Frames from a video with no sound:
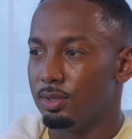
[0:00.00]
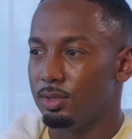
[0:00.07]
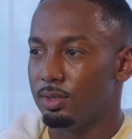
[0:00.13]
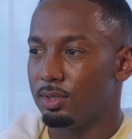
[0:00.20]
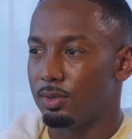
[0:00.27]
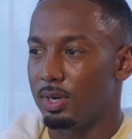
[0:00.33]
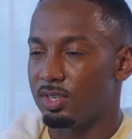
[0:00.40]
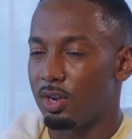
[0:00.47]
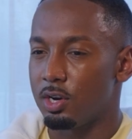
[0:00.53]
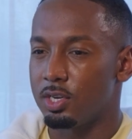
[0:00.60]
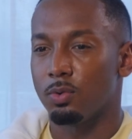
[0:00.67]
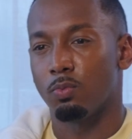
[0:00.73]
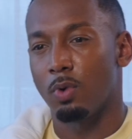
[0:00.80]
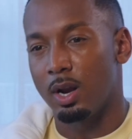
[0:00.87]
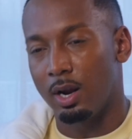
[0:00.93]
so I started
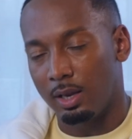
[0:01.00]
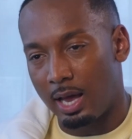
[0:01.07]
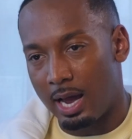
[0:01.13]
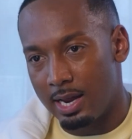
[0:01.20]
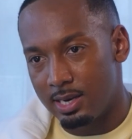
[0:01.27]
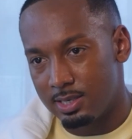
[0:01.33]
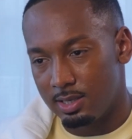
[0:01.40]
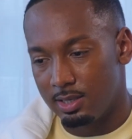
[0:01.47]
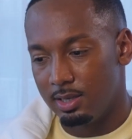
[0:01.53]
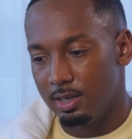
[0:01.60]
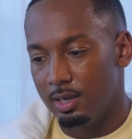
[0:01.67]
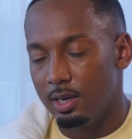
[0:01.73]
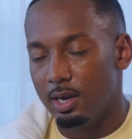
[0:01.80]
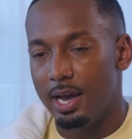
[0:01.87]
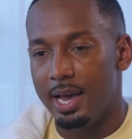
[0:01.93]
to run a lot
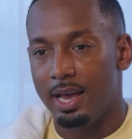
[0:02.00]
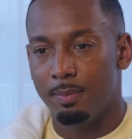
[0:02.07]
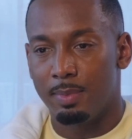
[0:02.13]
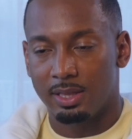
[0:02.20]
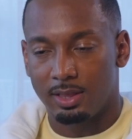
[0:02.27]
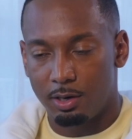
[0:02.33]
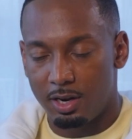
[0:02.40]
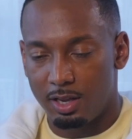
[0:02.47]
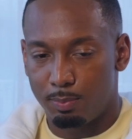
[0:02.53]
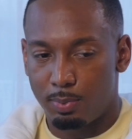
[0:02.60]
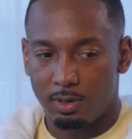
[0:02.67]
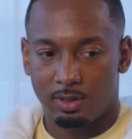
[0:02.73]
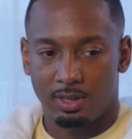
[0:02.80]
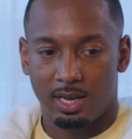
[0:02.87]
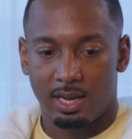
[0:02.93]
ahead of my 30th
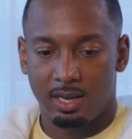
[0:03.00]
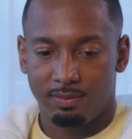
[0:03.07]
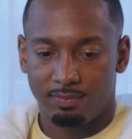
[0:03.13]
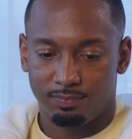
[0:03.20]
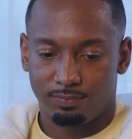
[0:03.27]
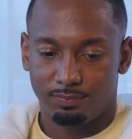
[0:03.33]
birthday